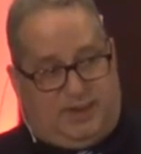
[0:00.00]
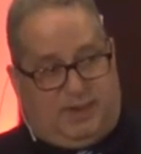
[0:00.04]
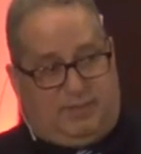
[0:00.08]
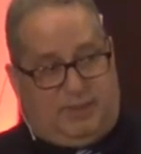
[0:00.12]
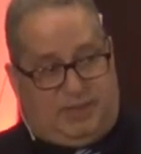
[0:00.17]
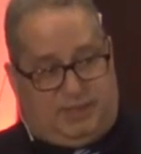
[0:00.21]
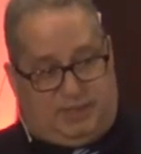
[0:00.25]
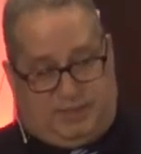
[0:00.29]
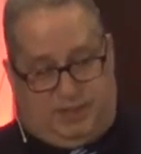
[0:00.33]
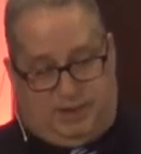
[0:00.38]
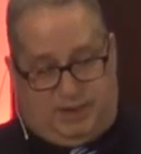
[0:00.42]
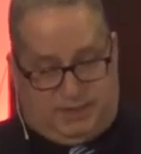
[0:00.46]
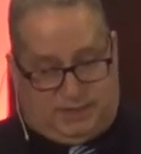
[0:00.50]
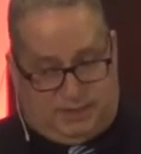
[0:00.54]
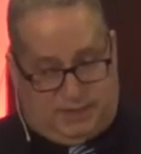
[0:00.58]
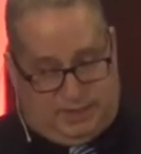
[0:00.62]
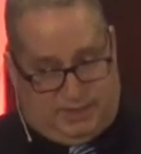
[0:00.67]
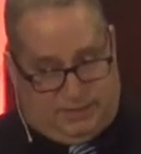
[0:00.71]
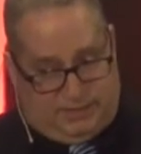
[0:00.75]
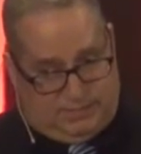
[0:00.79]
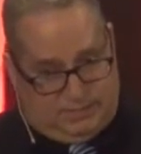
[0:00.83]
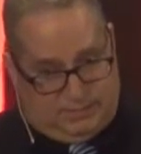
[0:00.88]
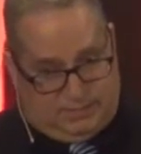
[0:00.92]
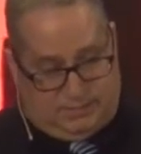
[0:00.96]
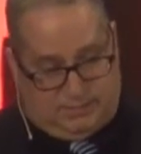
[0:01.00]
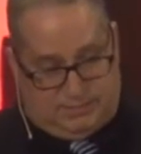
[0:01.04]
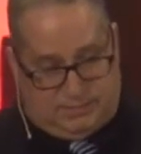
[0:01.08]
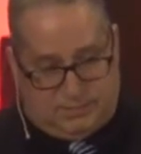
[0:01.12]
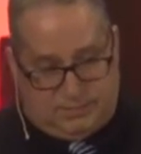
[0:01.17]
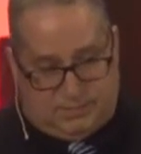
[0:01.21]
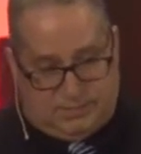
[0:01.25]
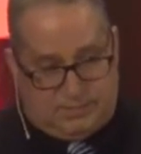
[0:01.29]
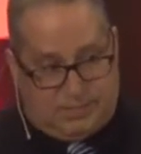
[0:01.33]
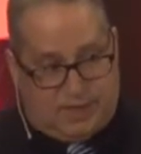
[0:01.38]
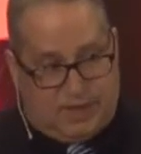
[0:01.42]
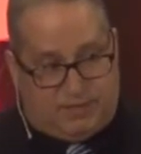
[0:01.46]
I mean, seriously,
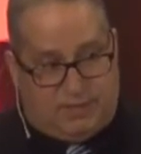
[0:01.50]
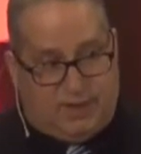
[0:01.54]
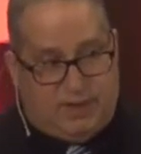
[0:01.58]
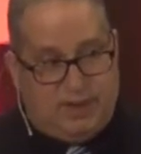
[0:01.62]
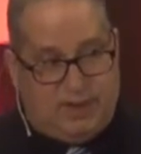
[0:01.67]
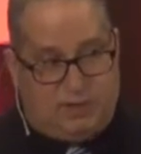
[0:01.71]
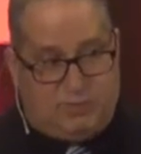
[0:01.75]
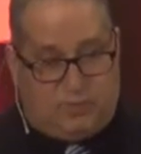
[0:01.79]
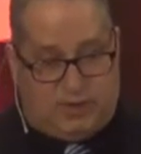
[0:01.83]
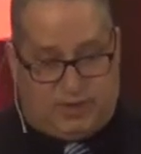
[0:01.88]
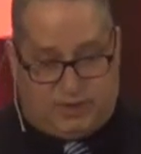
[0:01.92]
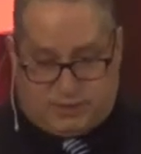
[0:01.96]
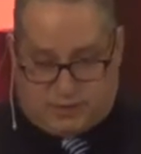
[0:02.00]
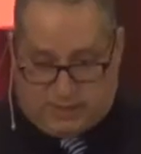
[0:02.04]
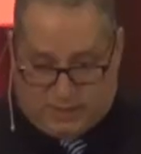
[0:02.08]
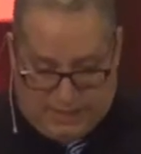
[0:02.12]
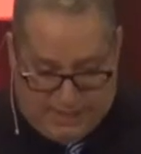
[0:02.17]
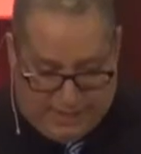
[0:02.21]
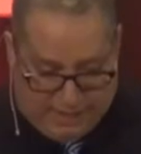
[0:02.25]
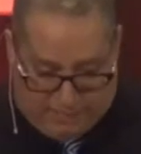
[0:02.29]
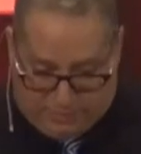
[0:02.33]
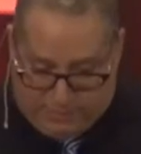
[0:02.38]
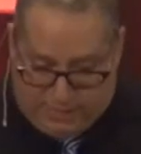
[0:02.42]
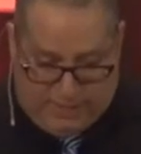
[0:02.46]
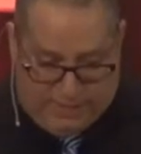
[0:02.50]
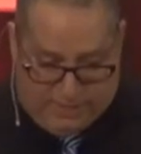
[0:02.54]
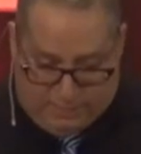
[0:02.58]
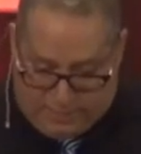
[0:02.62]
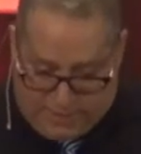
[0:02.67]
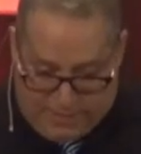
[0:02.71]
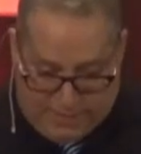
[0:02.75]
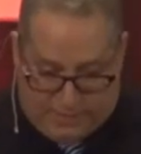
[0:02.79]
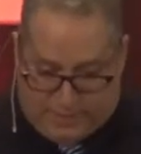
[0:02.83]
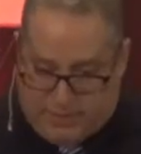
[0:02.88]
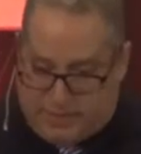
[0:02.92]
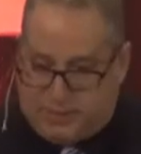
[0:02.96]
if he didn't want us to laugh, would he
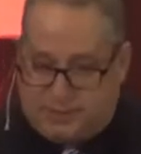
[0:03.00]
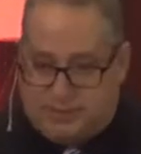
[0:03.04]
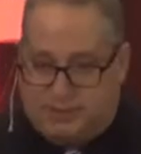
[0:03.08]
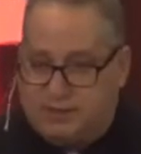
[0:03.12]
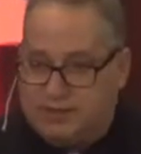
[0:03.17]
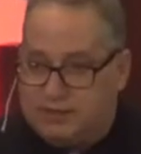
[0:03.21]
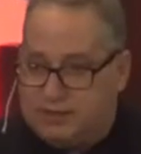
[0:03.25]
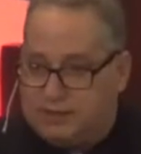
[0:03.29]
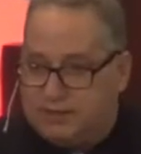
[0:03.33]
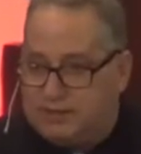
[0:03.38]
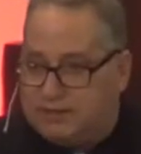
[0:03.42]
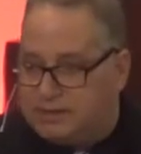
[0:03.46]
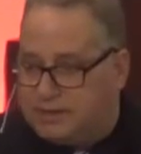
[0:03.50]
have made this?